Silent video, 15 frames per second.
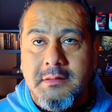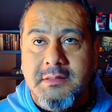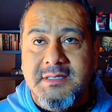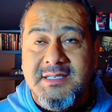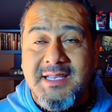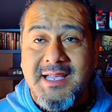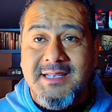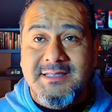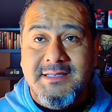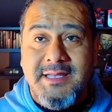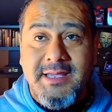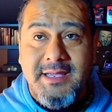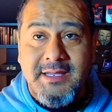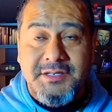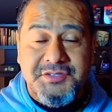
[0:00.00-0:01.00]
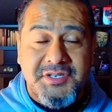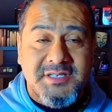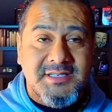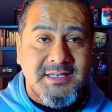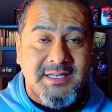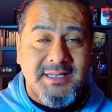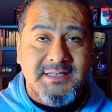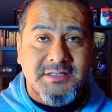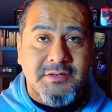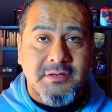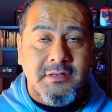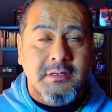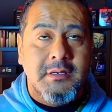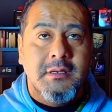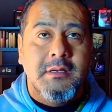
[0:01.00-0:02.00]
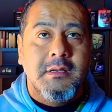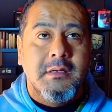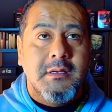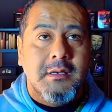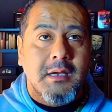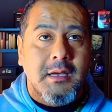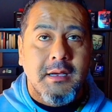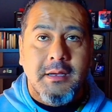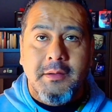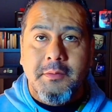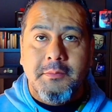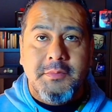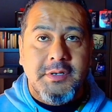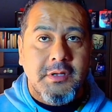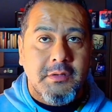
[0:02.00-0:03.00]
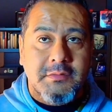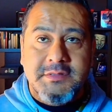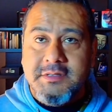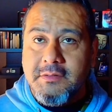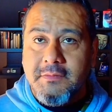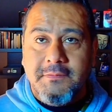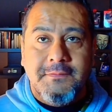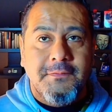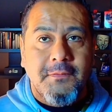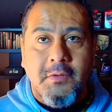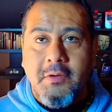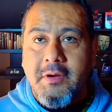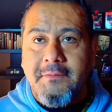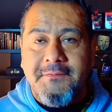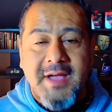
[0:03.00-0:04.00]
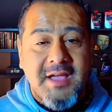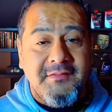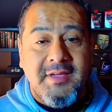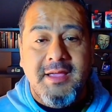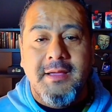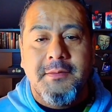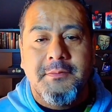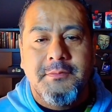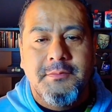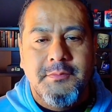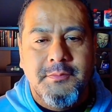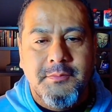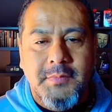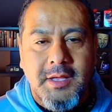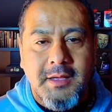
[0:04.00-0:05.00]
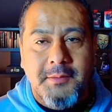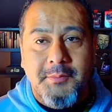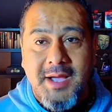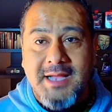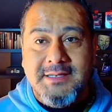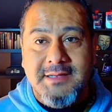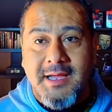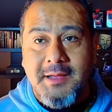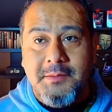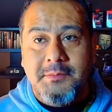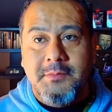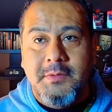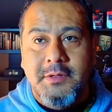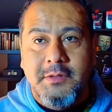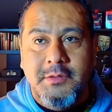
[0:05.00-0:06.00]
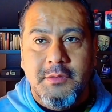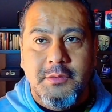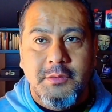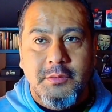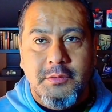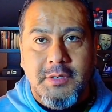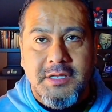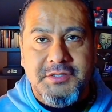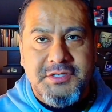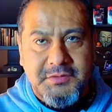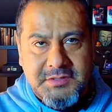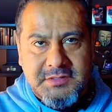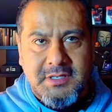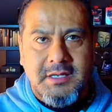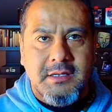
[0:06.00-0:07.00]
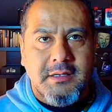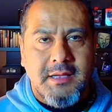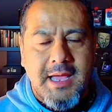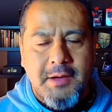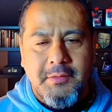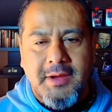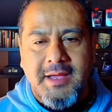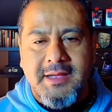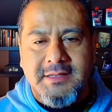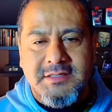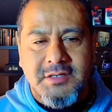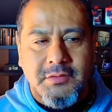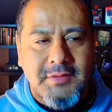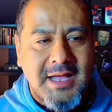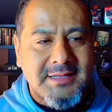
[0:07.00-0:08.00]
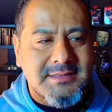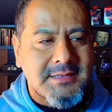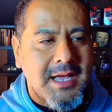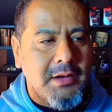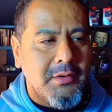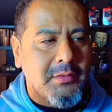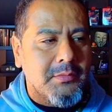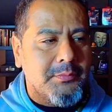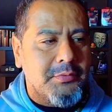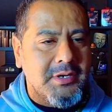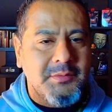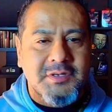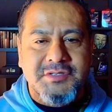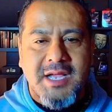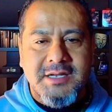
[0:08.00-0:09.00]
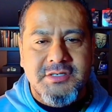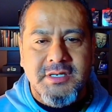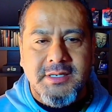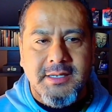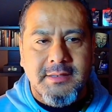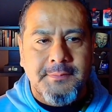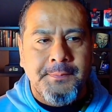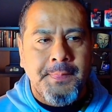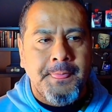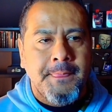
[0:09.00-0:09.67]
CST. She's in Eastern, you know, till 4 or 5 a.m. My time. And she was an hour ahead. So that's how pretty much I took it.